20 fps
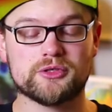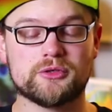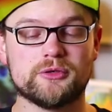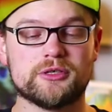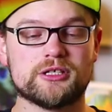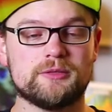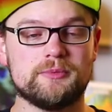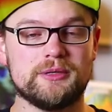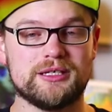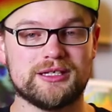is
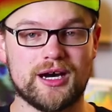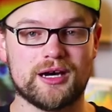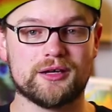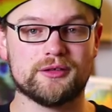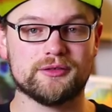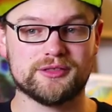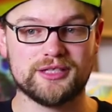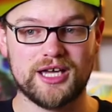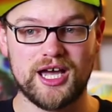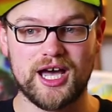going to be
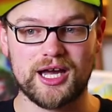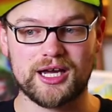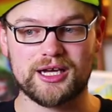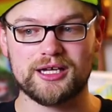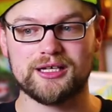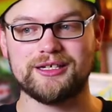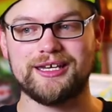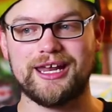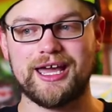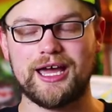Donald
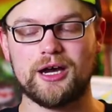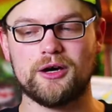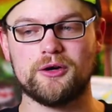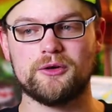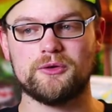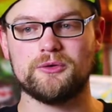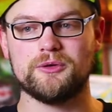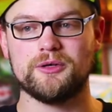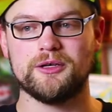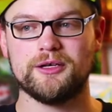Duck.
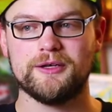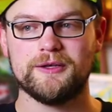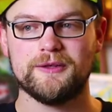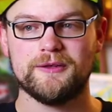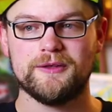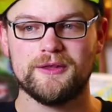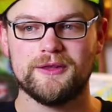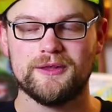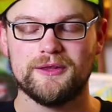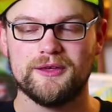Now,
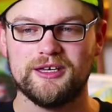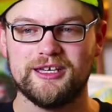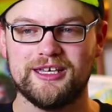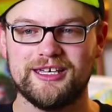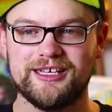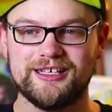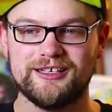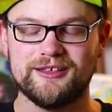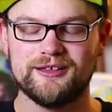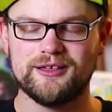
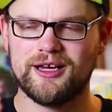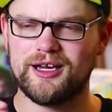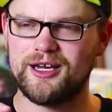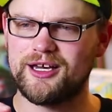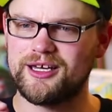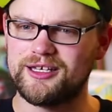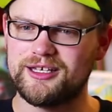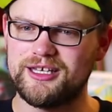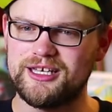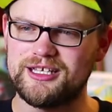
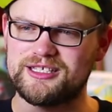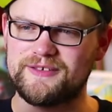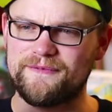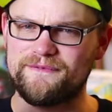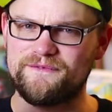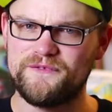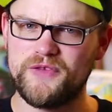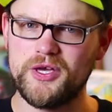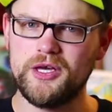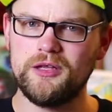it's
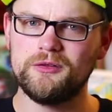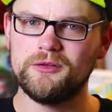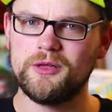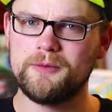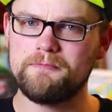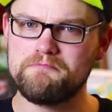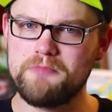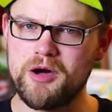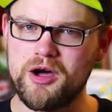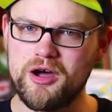Phil
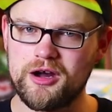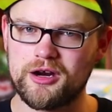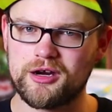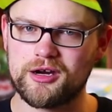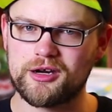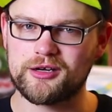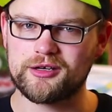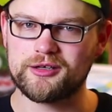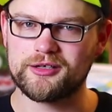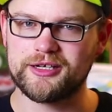
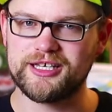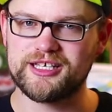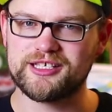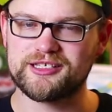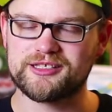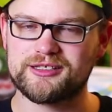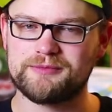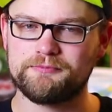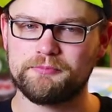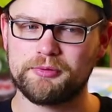LaMarr
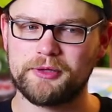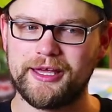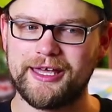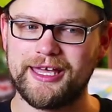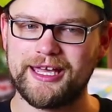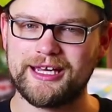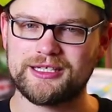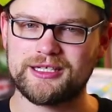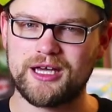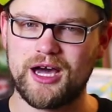is
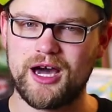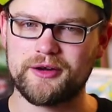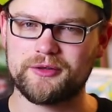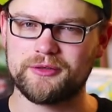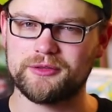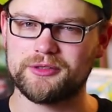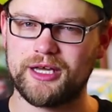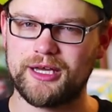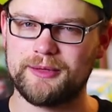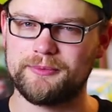playing
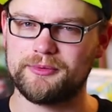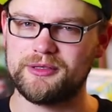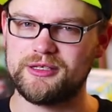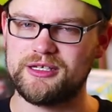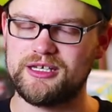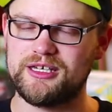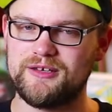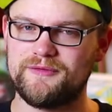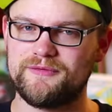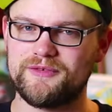Donald, I
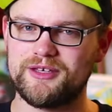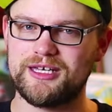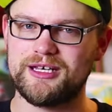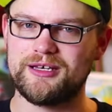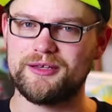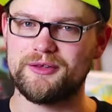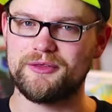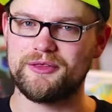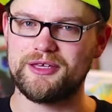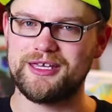believe,
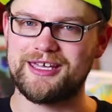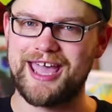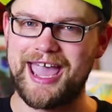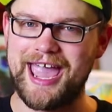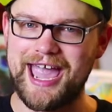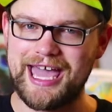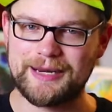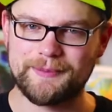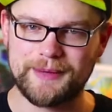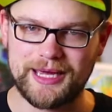in the
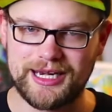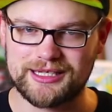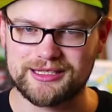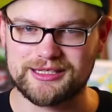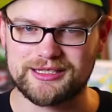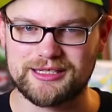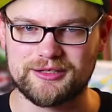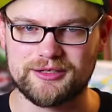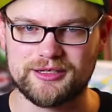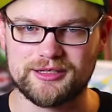
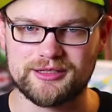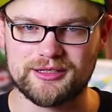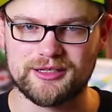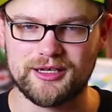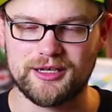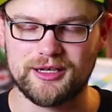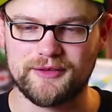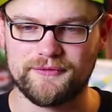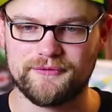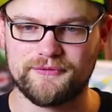animated series
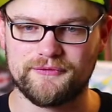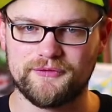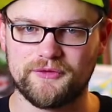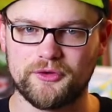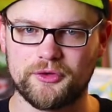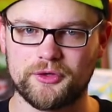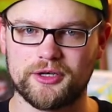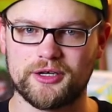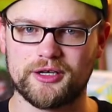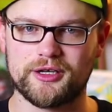
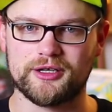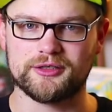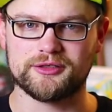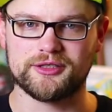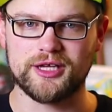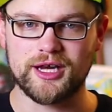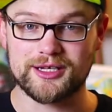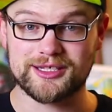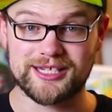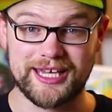for
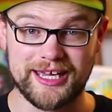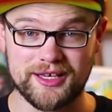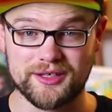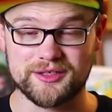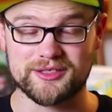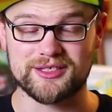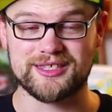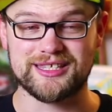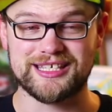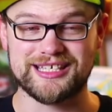
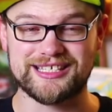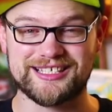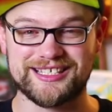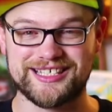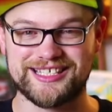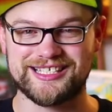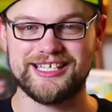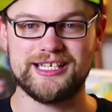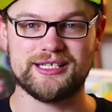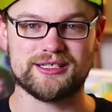DuckTales this
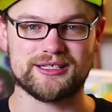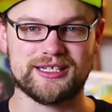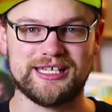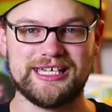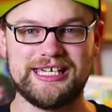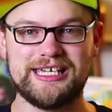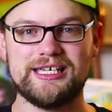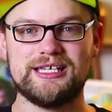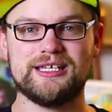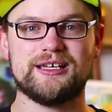season.
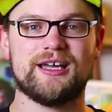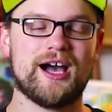He